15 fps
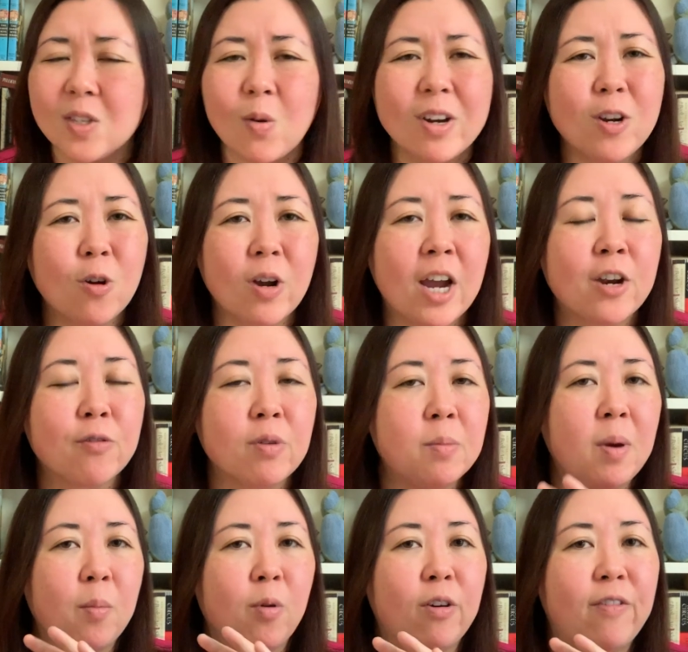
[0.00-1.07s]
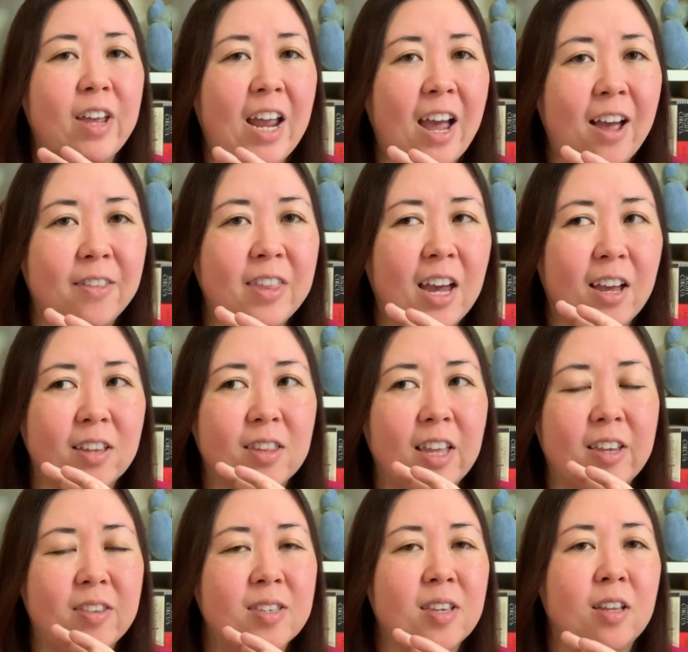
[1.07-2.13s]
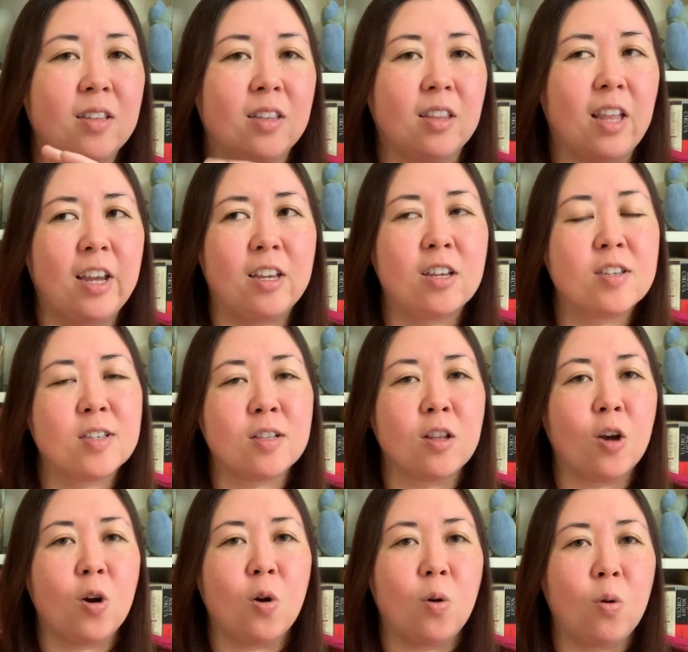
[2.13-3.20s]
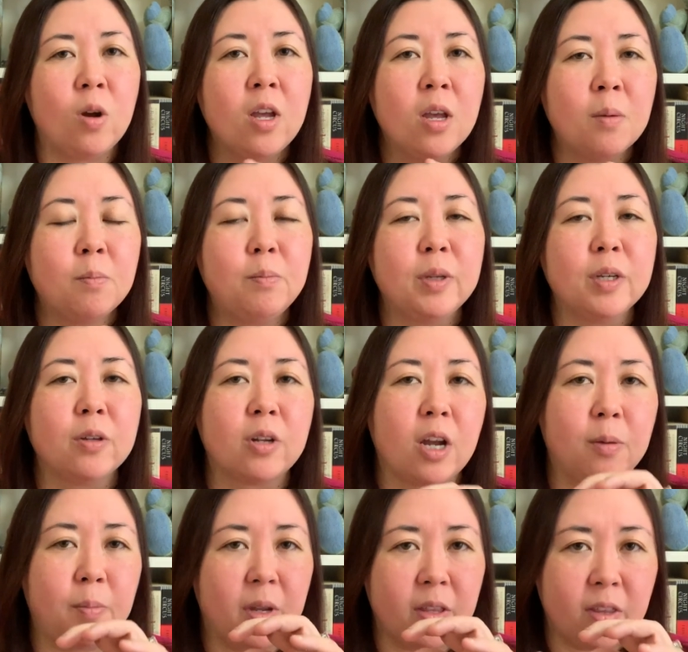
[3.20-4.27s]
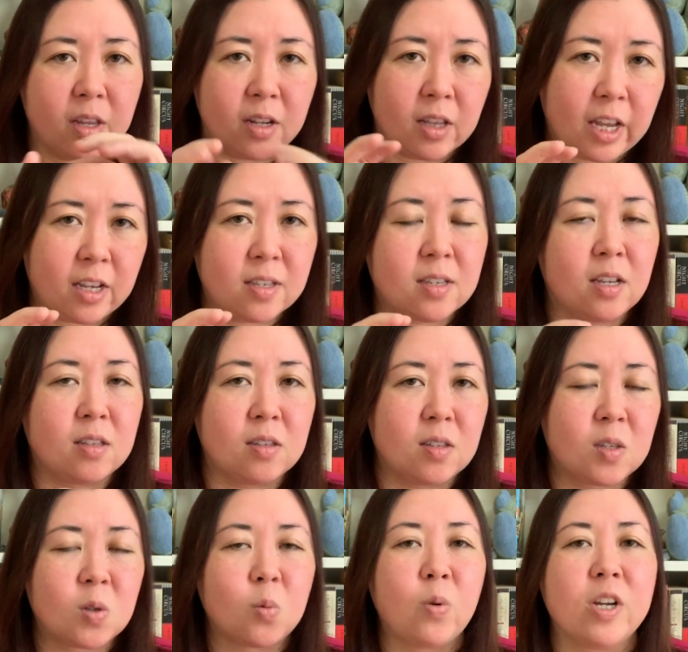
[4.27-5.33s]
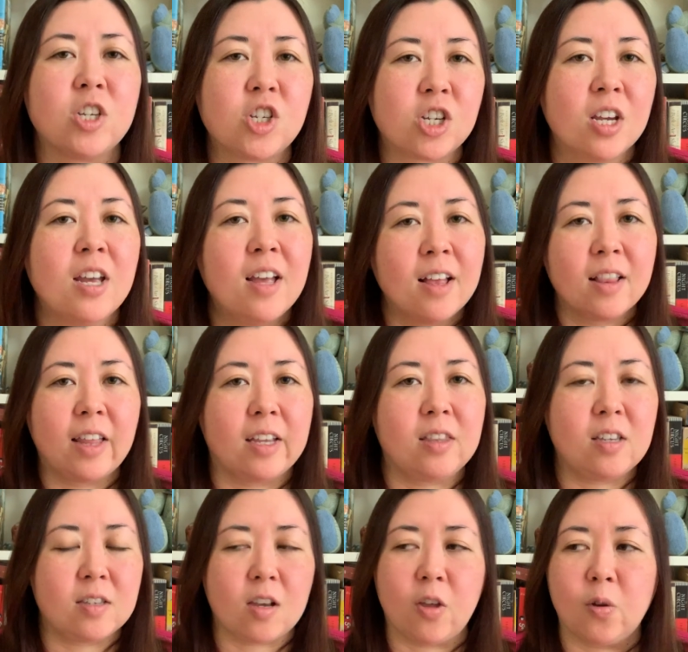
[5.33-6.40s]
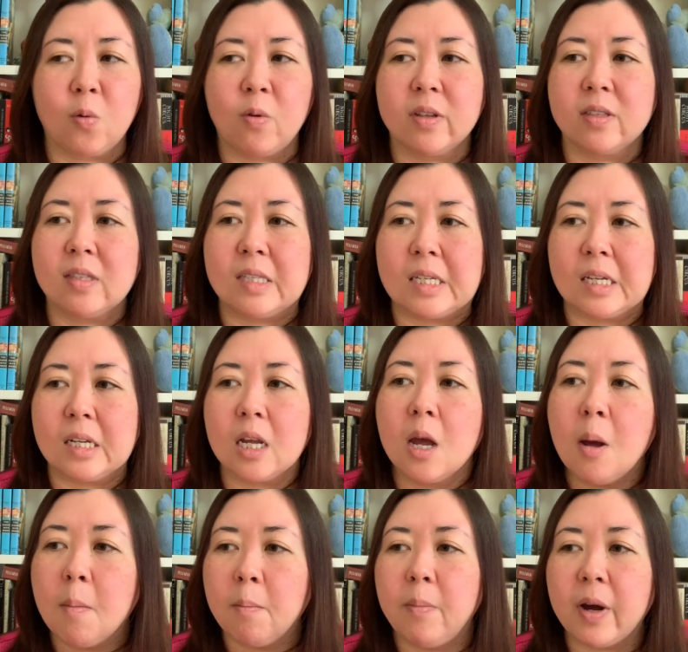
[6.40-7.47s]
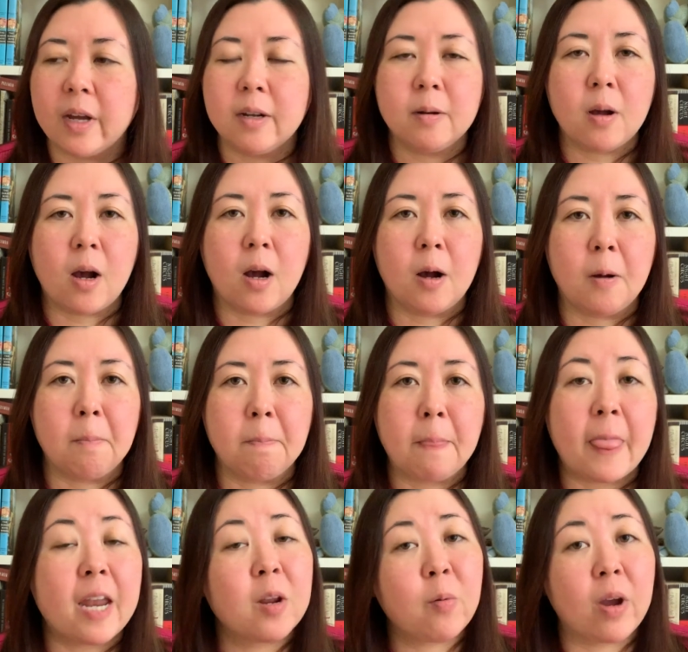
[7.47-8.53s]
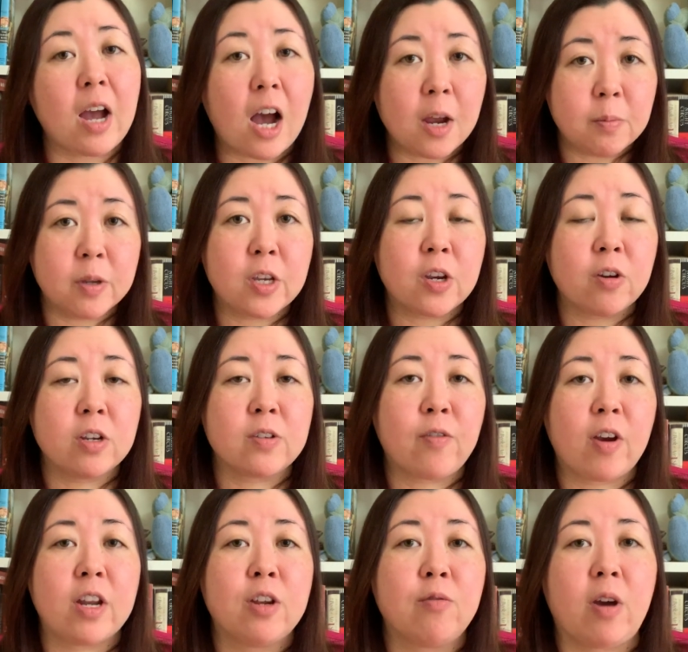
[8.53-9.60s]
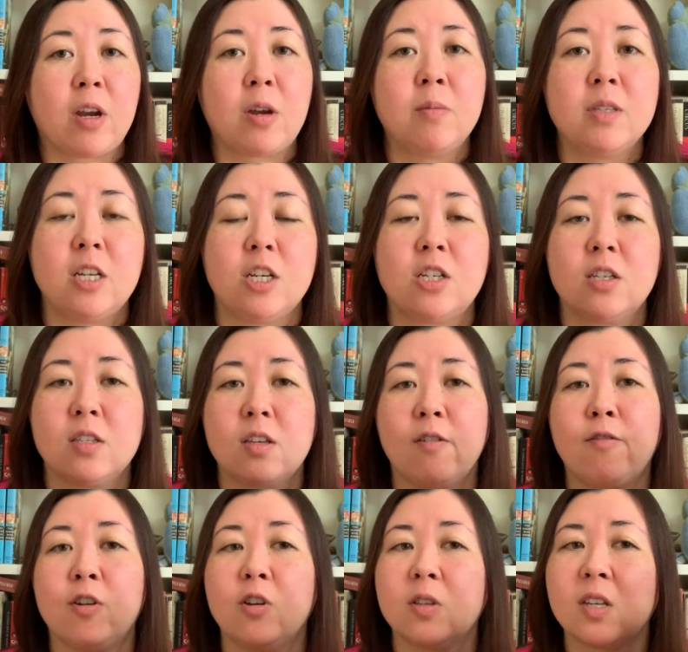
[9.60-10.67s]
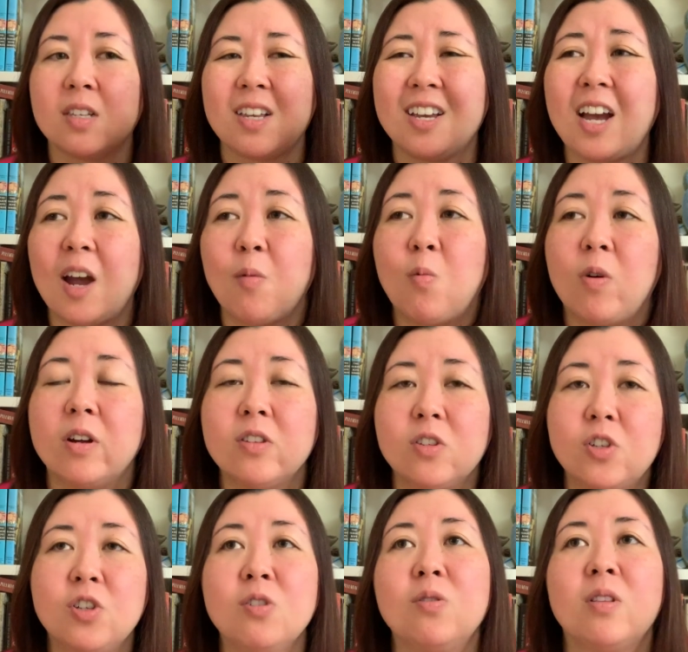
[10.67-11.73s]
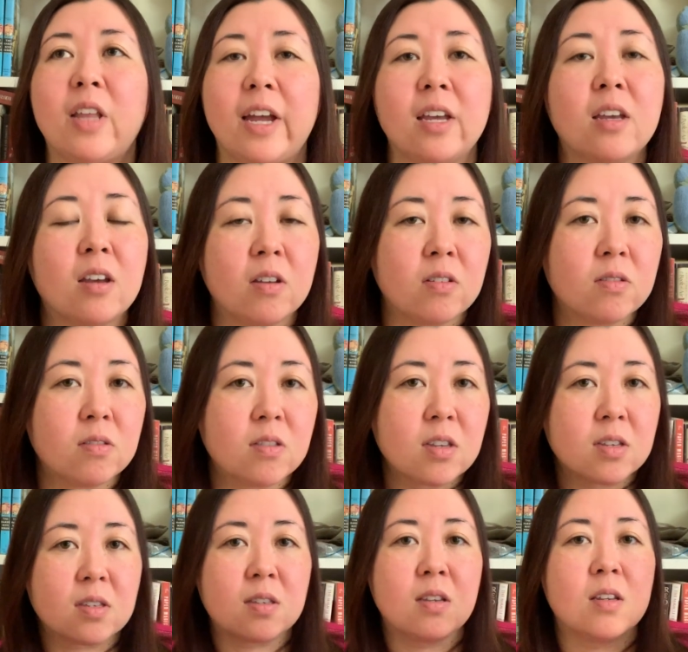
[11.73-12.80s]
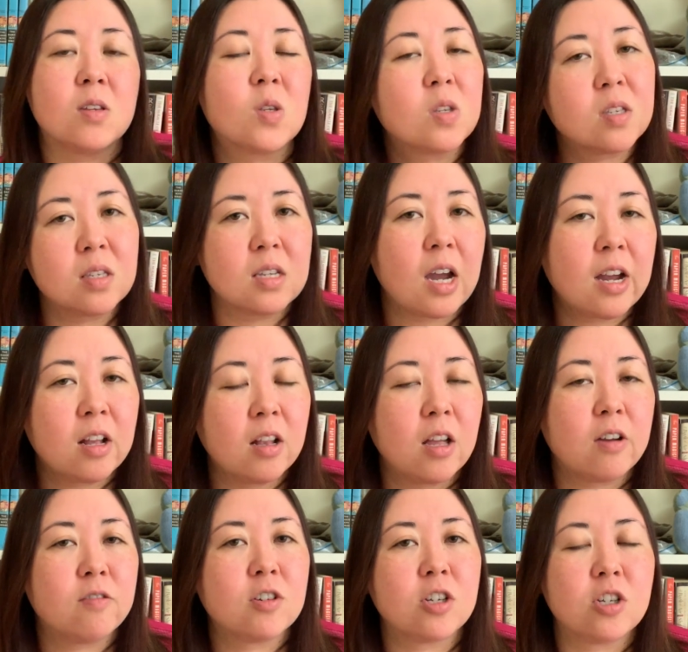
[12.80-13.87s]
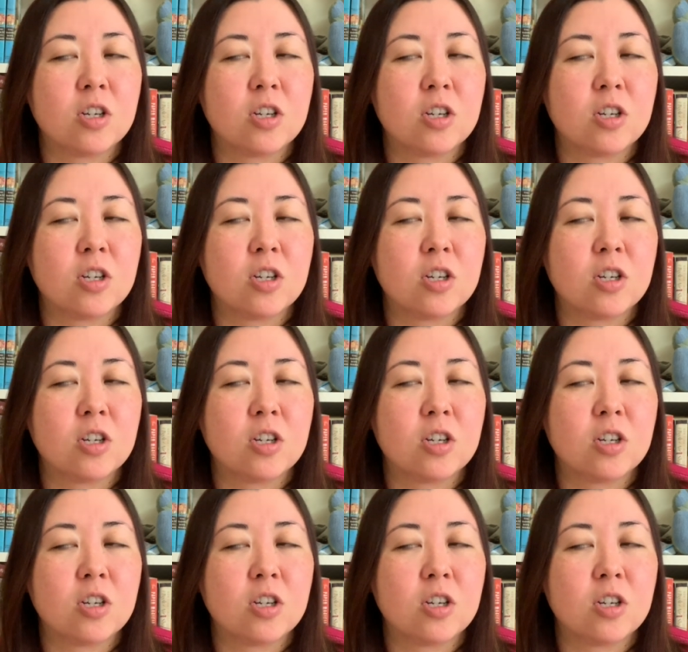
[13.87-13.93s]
I don't kind of remember if it had that sudden like slow build up and then like sudden switch like these other ones did. But anyway, I'd be curious for any recommendations for yours, because I want to like this style of